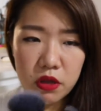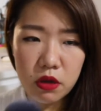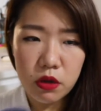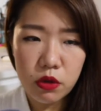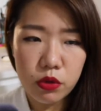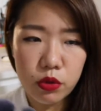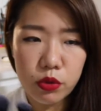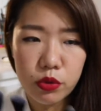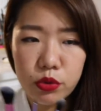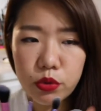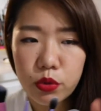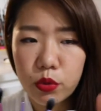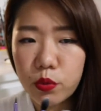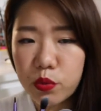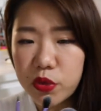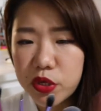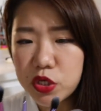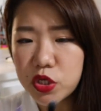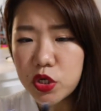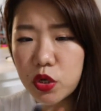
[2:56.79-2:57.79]
You know
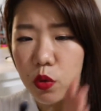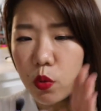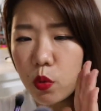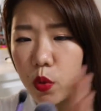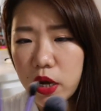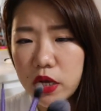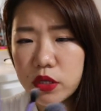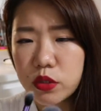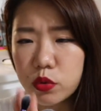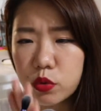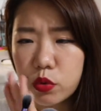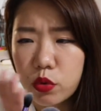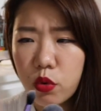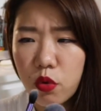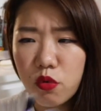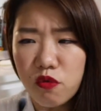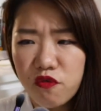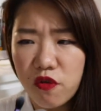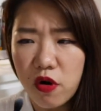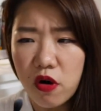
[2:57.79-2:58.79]
which one to
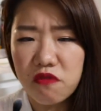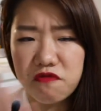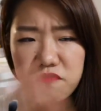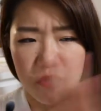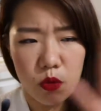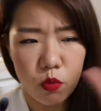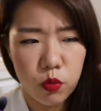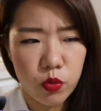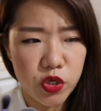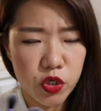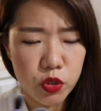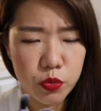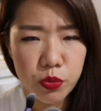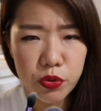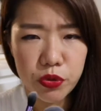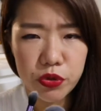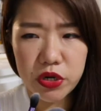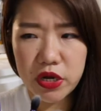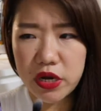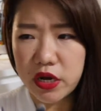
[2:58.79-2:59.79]
go for which
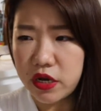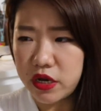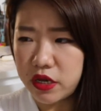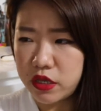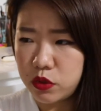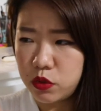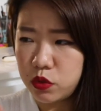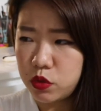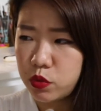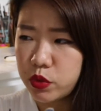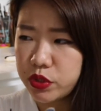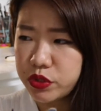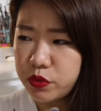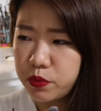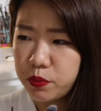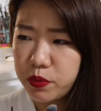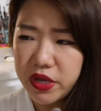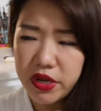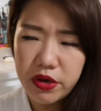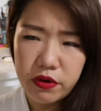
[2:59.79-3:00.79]
product, and you don't want to
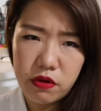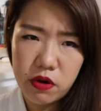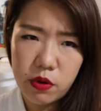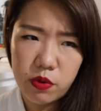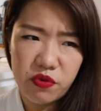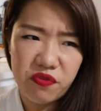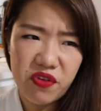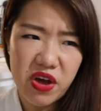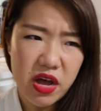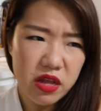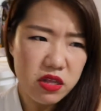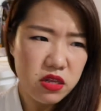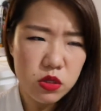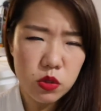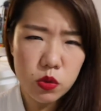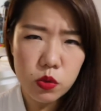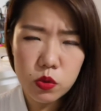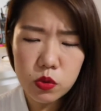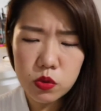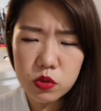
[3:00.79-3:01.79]
play around with other
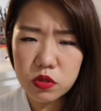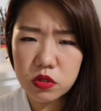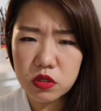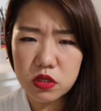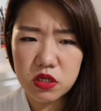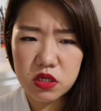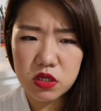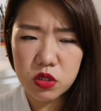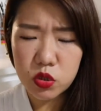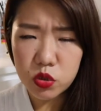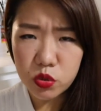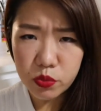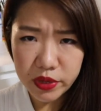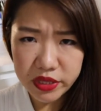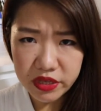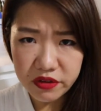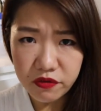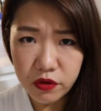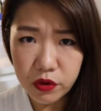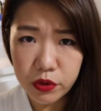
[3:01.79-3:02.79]
tools, too
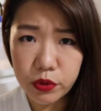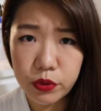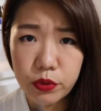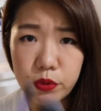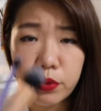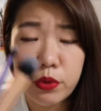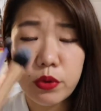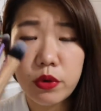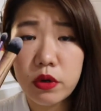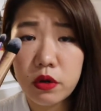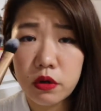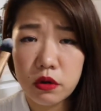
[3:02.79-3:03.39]
many for you.